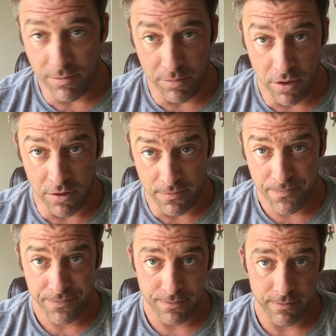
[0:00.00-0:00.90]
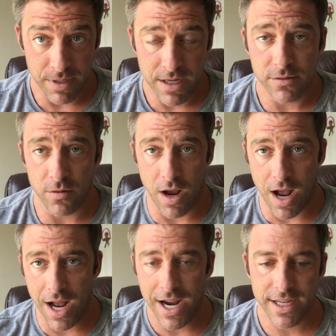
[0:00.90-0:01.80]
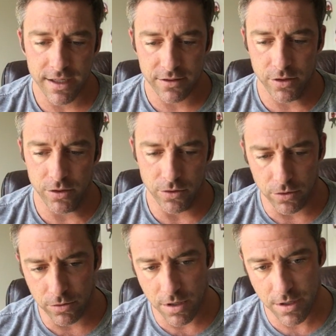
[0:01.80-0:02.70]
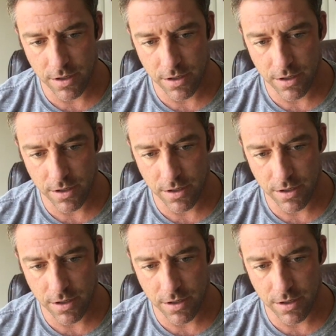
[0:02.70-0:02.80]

bull. Because I get to